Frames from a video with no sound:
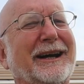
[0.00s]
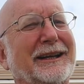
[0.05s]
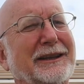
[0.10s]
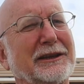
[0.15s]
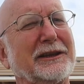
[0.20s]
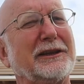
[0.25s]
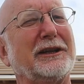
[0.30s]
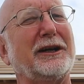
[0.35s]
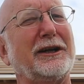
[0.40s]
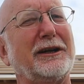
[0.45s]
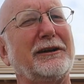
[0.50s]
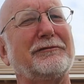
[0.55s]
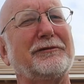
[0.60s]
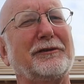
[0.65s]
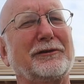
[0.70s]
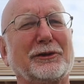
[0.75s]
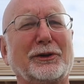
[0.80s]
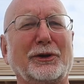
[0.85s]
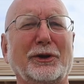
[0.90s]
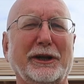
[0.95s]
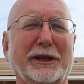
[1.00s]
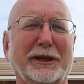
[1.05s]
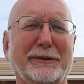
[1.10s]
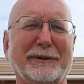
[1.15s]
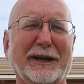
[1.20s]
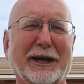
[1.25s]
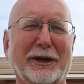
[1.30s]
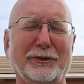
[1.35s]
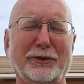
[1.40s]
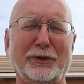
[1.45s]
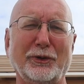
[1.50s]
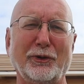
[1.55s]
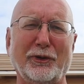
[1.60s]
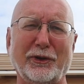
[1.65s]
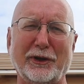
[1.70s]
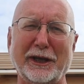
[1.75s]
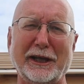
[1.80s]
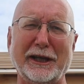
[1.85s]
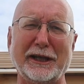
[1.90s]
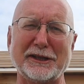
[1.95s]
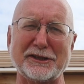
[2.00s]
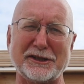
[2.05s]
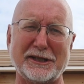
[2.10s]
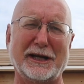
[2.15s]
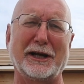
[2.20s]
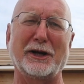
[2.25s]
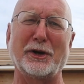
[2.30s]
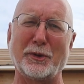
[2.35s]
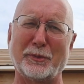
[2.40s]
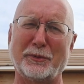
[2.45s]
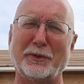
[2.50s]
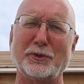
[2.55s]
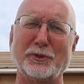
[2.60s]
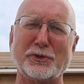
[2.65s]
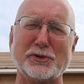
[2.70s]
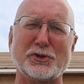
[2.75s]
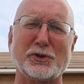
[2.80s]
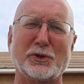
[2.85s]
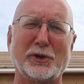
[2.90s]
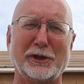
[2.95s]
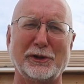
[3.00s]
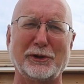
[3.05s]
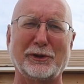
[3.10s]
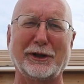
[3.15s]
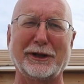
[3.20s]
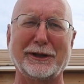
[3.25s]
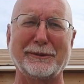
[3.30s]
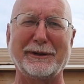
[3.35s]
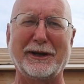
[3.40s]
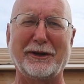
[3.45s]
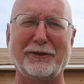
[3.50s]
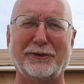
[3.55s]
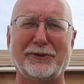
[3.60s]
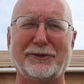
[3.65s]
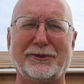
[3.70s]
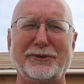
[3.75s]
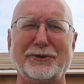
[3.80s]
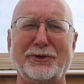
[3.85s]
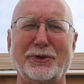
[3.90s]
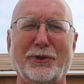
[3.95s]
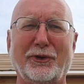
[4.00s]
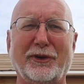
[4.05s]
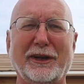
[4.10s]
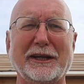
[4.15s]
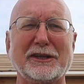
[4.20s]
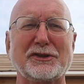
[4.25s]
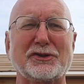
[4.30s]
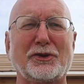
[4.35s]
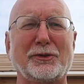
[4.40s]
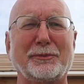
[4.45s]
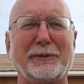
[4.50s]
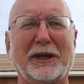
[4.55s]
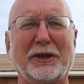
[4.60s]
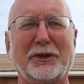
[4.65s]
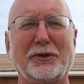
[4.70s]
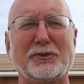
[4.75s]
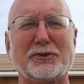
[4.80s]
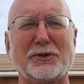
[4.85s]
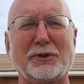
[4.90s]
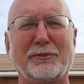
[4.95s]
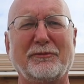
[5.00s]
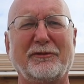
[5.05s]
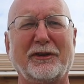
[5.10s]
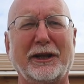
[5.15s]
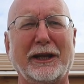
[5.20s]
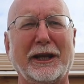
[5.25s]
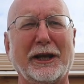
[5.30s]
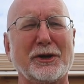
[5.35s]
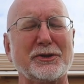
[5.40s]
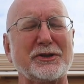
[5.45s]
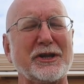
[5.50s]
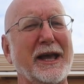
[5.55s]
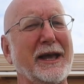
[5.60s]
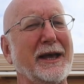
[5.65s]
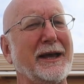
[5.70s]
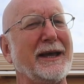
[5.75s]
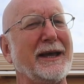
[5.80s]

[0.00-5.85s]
I love learning about new things, and I hope you enjoy learning about new things in my YouTube videos.